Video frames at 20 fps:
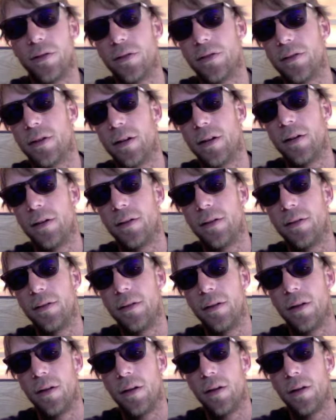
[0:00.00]
just kind of
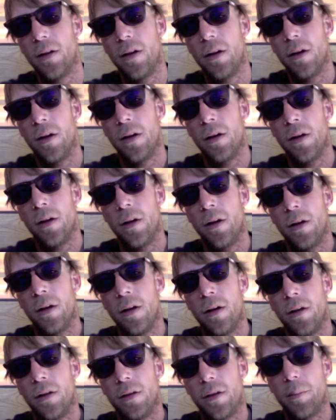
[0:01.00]

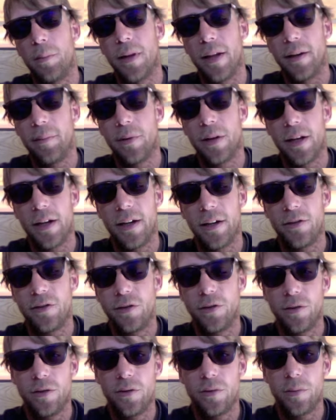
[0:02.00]
the blade play
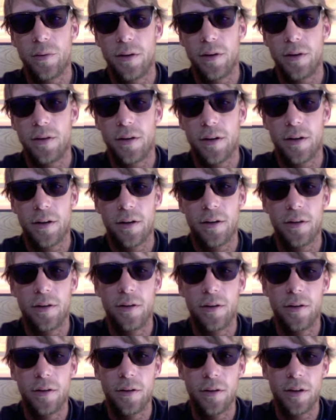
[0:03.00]
issues with the
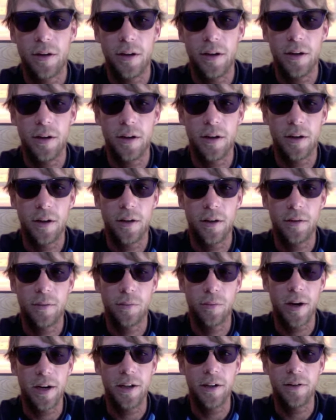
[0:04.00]

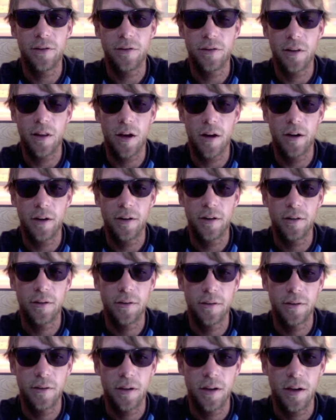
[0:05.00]
radius lock,
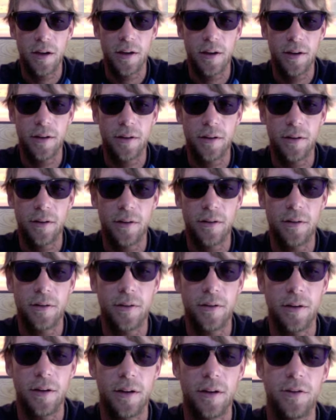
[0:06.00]
and
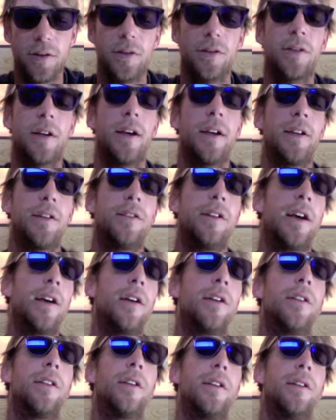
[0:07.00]
I could
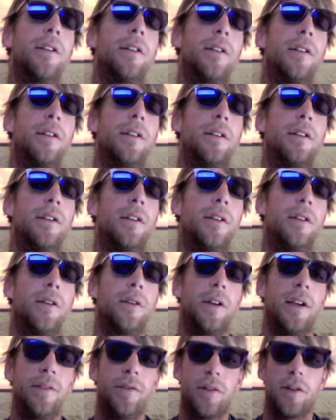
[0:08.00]
tell that,
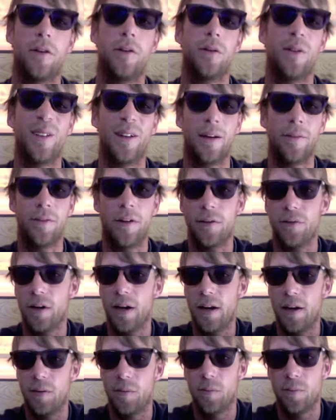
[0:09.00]
even though I've never
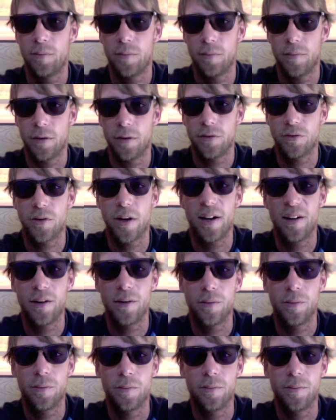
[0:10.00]
had a
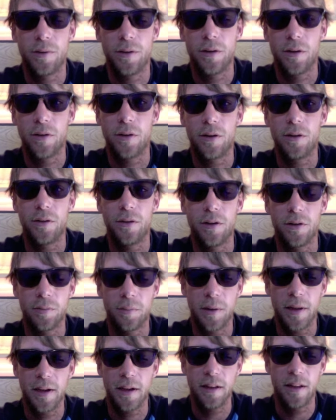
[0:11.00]
Strider, that
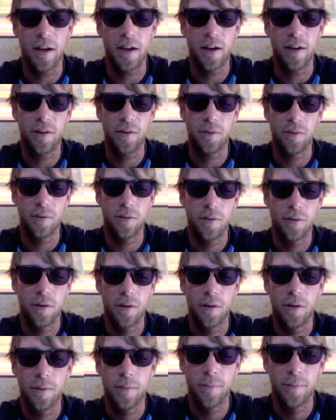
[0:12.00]
displayed that
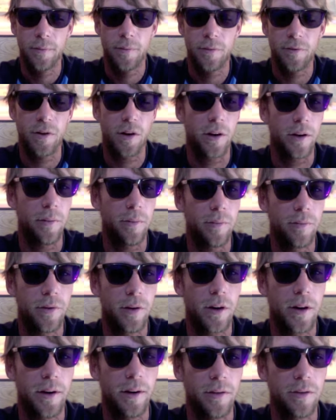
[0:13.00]
very,
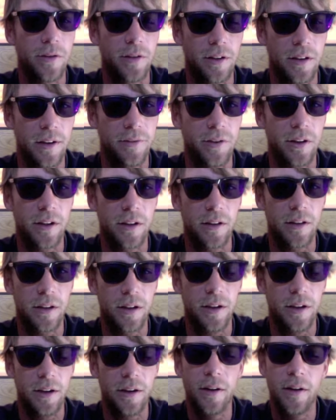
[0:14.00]
very
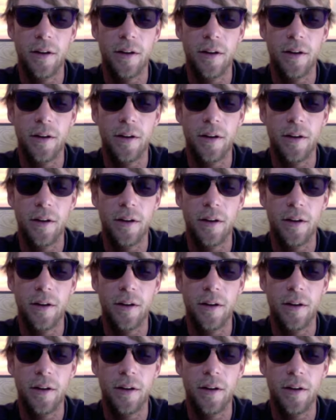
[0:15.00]
significantly,